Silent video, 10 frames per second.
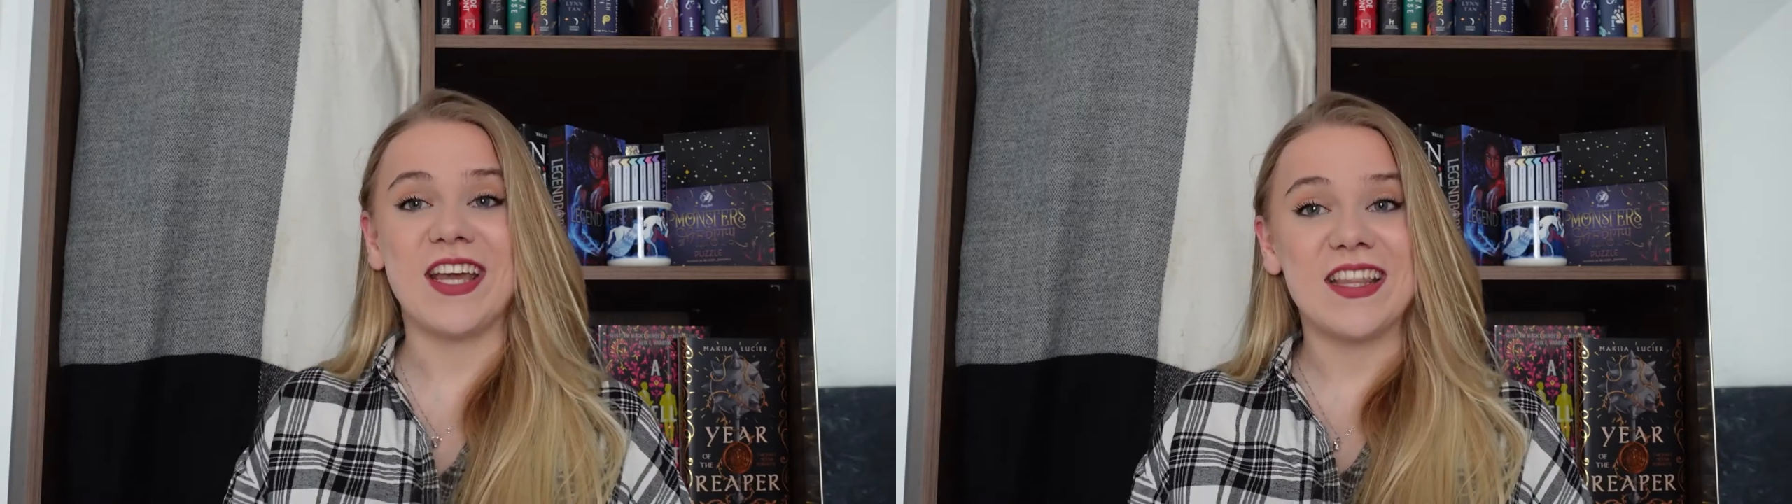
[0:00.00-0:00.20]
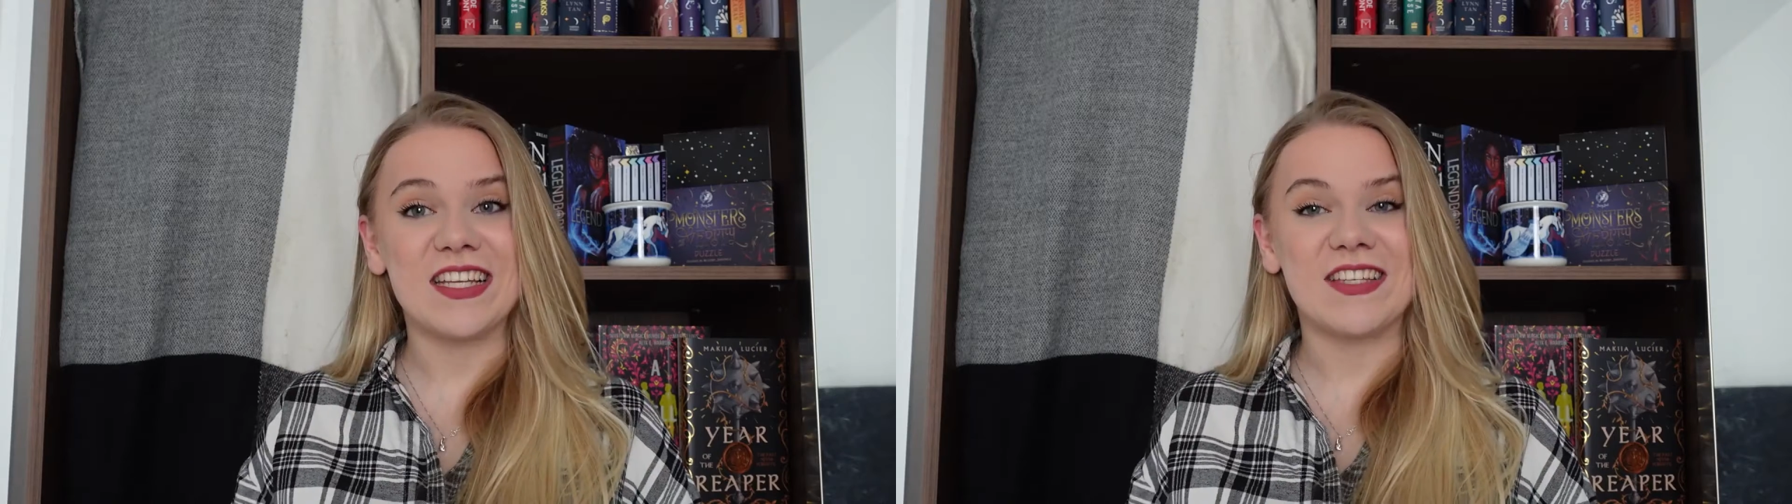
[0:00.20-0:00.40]

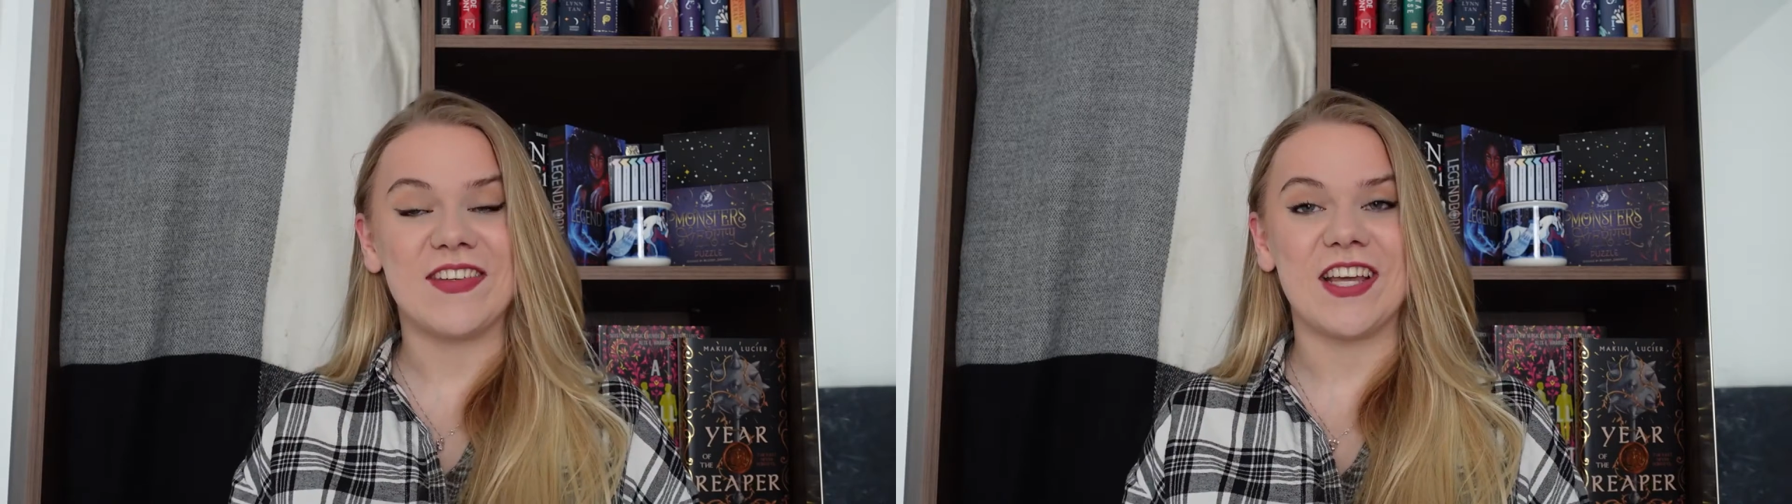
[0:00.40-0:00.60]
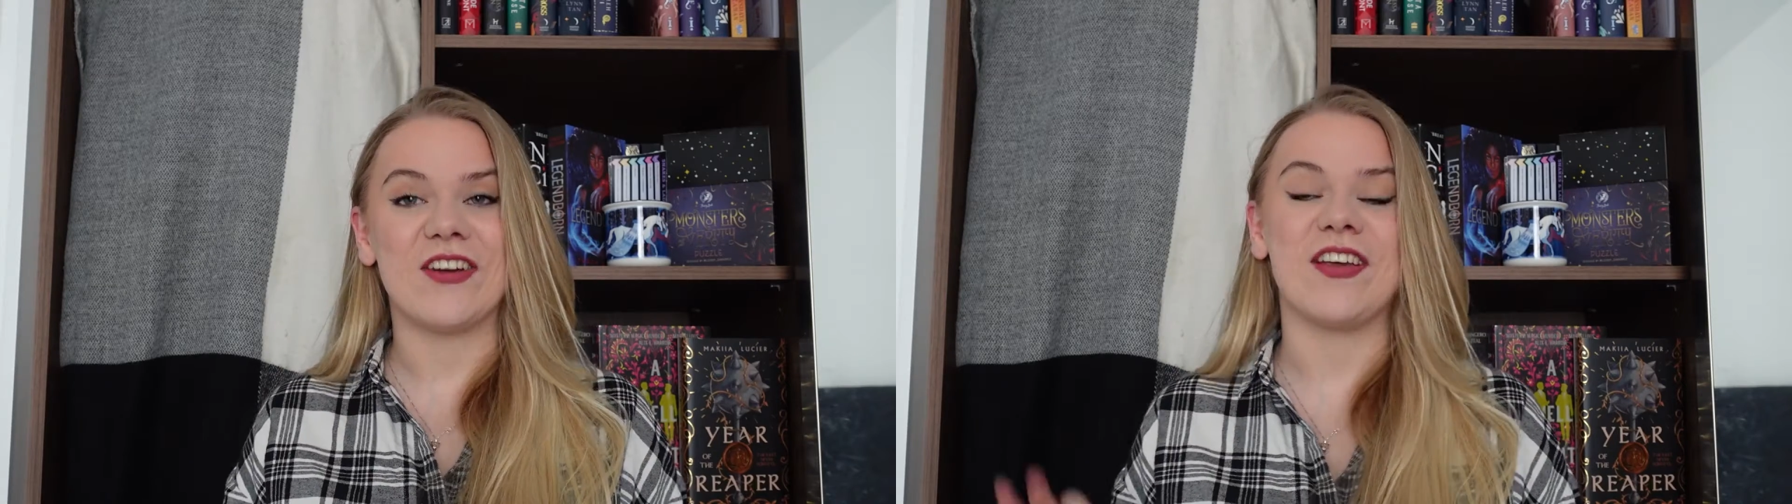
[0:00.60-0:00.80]
in this
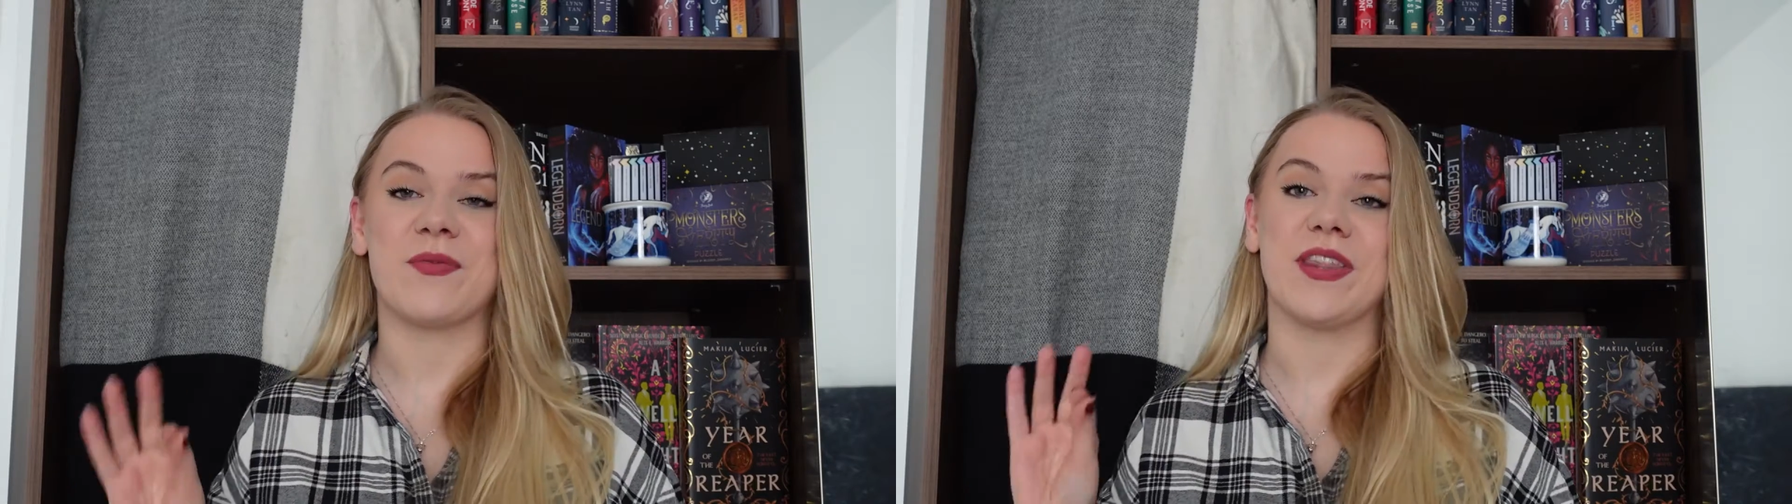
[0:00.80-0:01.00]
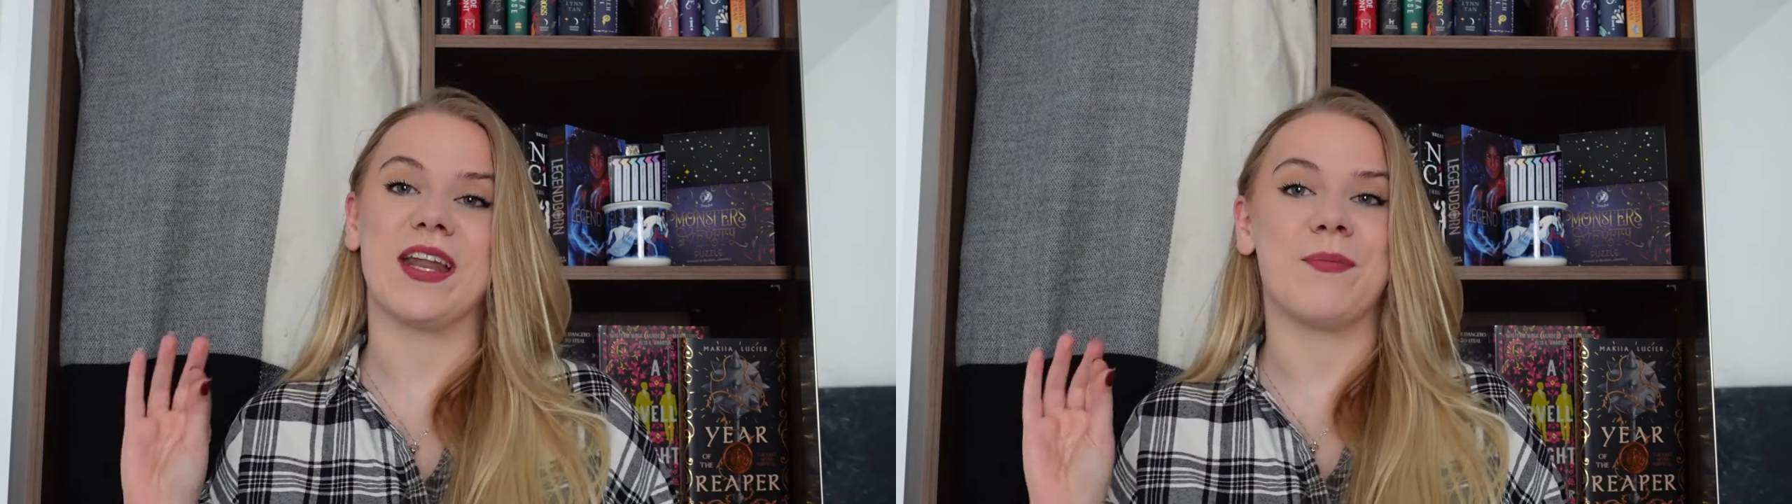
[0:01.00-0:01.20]
video
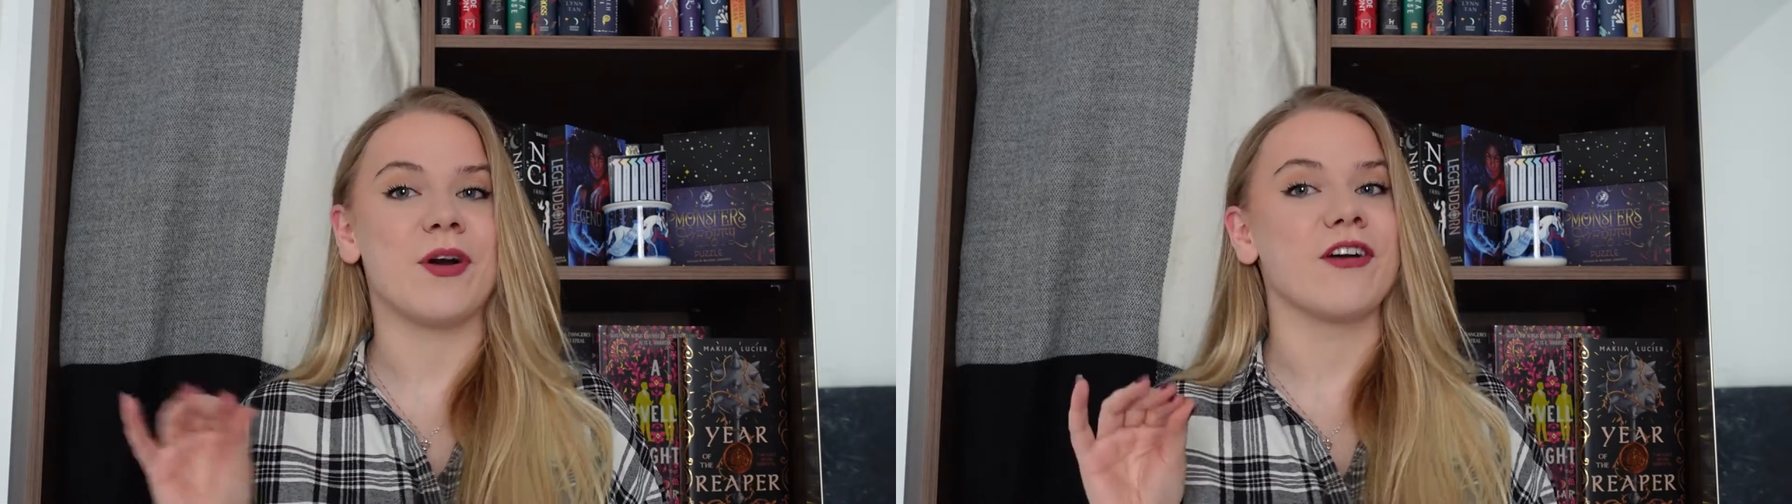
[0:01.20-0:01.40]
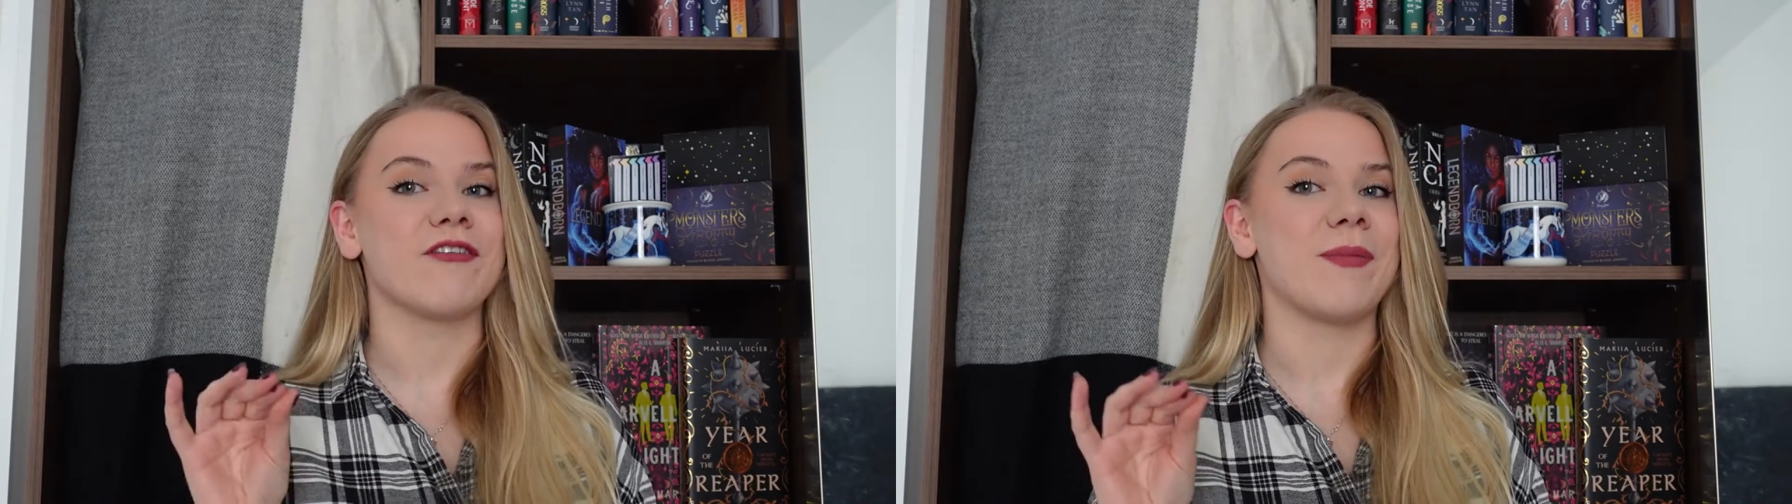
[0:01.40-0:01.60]
is one that I
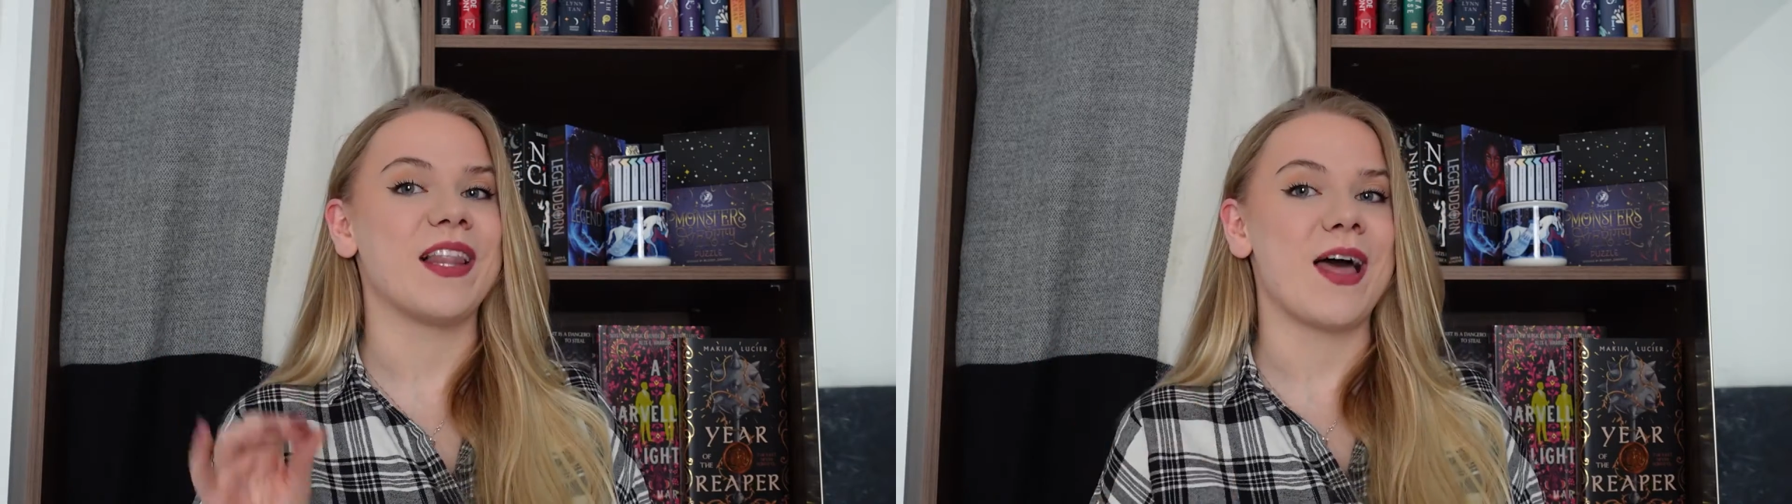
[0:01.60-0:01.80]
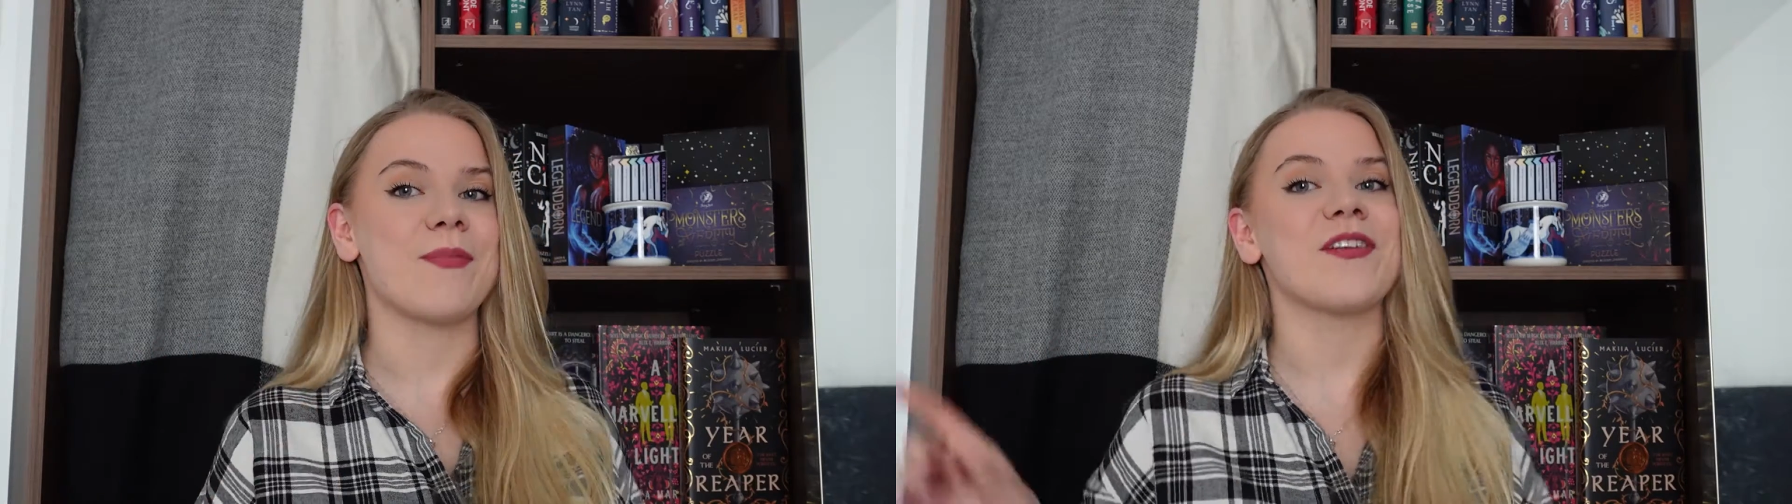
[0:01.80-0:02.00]
borrowed from my
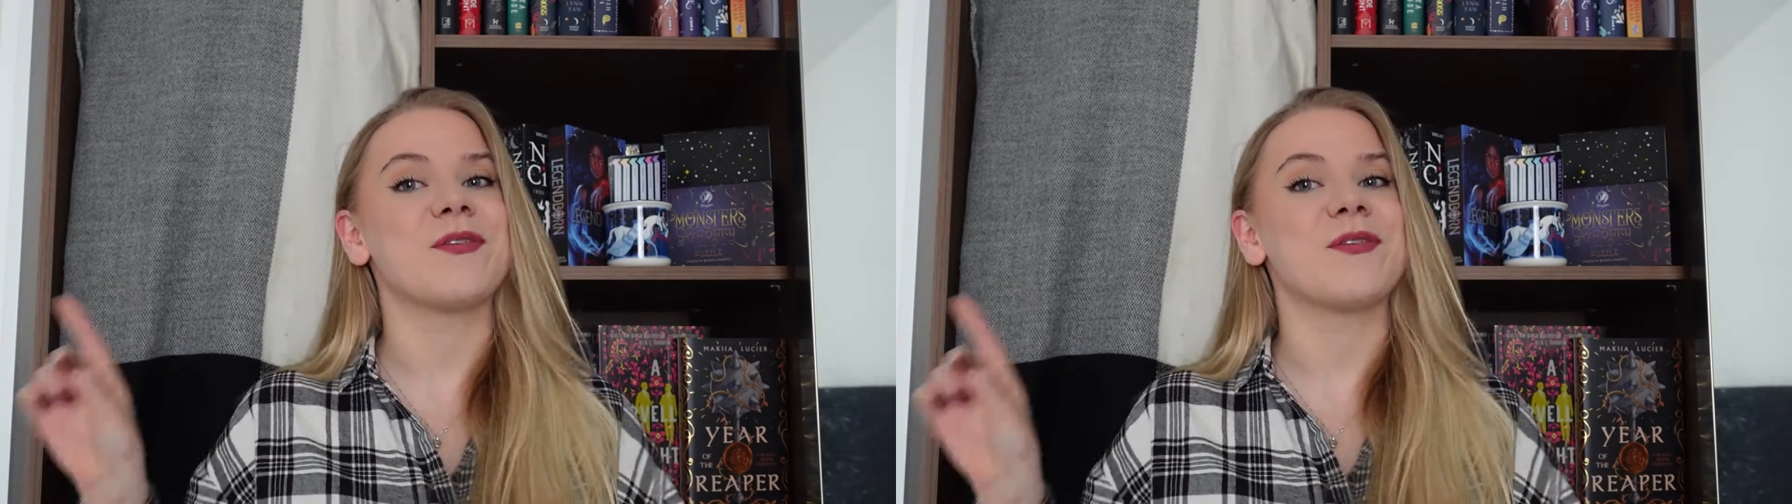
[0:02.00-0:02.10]
library,